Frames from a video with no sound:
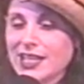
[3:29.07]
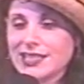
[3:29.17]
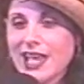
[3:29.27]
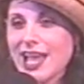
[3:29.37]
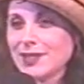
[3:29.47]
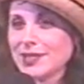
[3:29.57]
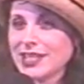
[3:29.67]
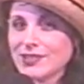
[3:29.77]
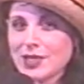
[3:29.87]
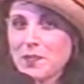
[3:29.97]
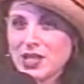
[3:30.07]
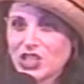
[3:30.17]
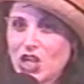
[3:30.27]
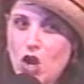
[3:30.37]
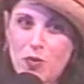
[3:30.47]
It had to have been, some
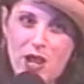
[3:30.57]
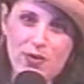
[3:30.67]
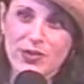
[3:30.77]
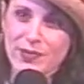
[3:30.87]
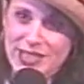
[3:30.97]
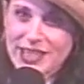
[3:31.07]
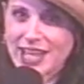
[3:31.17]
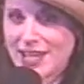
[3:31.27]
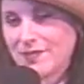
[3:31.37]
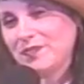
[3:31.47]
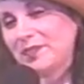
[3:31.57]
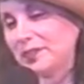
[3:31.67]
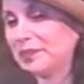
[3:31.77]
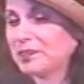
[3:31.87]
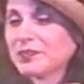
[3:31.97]
bitchy homo who wasn't thinking of it.
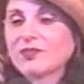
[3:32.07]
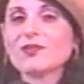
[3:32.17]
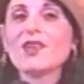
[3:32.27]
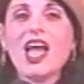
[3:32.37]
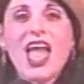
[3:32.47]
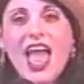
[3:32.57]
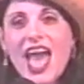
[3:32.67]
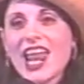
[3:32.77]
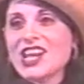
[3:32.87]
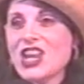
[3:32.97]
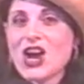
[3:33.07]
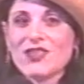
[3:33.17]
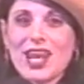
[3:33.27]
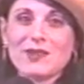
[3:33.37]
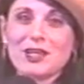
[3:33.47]
And I know
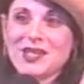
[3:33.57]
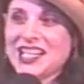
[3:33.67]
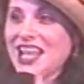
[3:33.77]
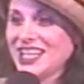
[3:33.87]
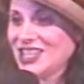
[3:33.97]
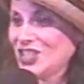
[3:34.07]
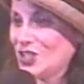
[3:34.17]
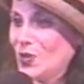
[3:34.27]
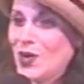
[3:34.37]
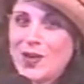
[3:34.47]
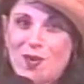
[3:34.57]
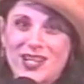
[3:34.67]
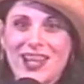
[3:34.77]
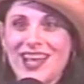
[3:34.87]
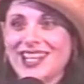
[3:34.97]
that I'm going to be telling this story
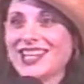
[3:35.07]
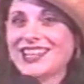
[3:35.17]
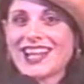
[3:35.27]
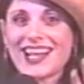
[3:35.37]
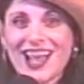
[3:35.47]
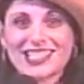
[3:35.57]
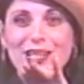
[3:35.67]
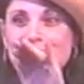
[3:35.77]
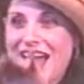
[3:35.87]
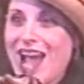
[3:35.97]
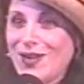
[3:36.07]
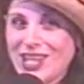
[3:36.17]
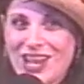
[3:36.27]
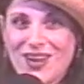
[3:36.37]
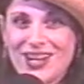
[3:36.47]
one night, and that guy's going to be out
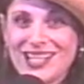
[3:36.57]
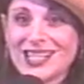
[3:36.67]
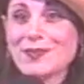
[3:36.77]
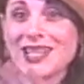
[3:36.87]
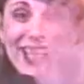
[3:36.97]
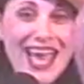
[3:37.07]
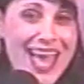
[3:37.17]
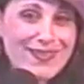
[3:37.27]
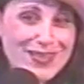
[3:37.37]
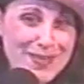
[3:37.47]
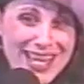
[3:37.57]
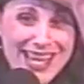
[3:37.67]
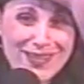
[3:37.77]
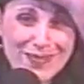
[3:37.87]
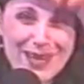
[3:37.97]
here, and he's going to be like, yeah, it was
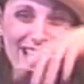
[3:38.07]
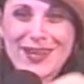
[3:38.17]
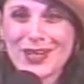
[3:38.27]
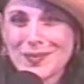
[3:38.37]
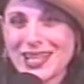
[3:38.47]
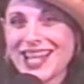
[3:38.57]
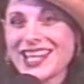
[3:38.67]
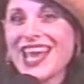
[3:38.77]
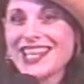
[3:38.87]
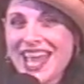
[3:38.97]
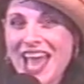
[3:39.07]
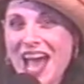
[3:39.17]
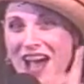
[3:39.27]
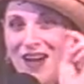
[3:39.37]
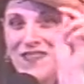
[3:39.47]
me. I'm going to be like,
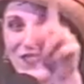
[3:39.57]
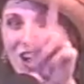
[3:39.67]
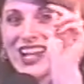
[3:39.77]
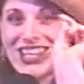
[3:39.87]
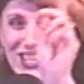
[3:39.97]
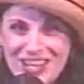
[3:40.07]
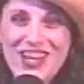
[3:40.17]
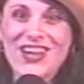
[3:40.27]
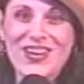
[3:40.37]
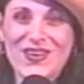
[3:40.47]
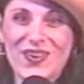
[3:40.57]
yeah, fuck you.